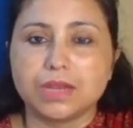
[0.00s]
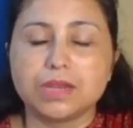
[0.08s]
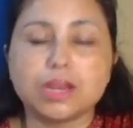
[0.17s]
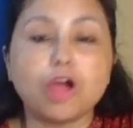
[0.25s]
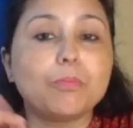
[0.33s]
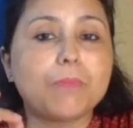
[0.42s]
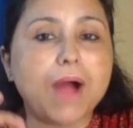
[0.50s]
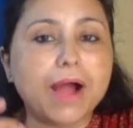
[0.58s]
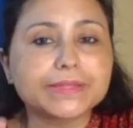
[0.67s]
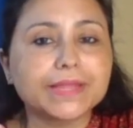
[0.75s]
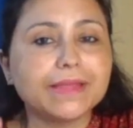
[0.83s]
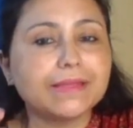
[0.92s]
Now,
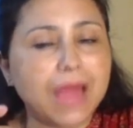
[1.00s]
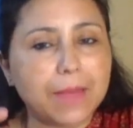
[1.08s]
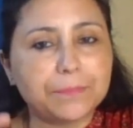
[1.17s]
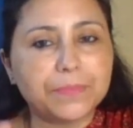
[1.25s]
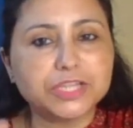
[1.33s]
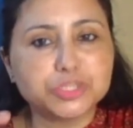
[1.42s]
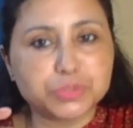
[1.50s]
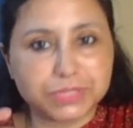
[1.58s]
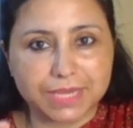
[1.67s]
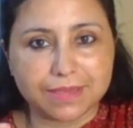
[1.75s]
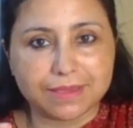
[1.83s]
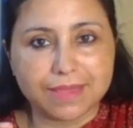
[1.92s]
marketing campaign
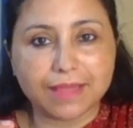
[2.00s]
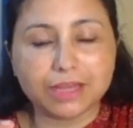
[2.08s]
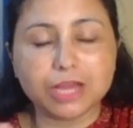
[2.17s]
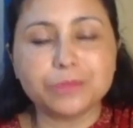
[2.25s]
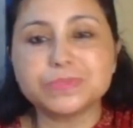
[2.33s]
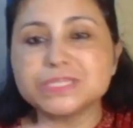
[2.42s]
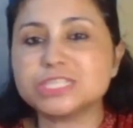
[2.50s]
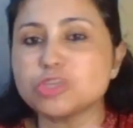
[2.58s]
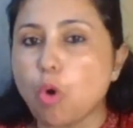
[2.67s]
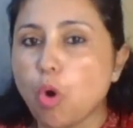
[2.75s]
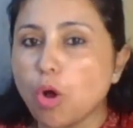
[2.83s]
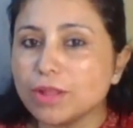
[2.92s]
today encompass
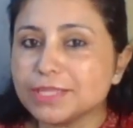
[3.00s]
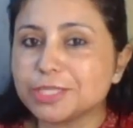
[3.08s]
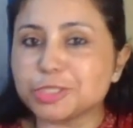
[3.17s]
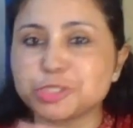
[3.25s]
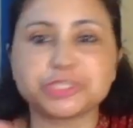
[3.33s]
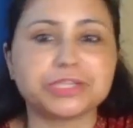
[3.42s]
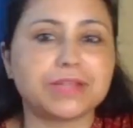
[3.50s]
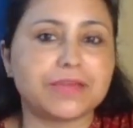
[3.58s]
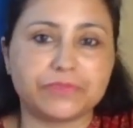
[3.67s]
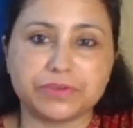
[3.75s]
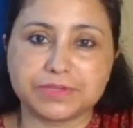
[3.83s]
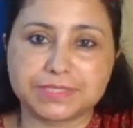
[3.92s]
all the digital
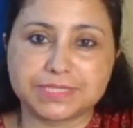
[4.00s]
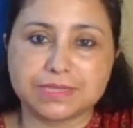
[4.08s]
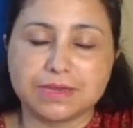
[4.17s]
efforts.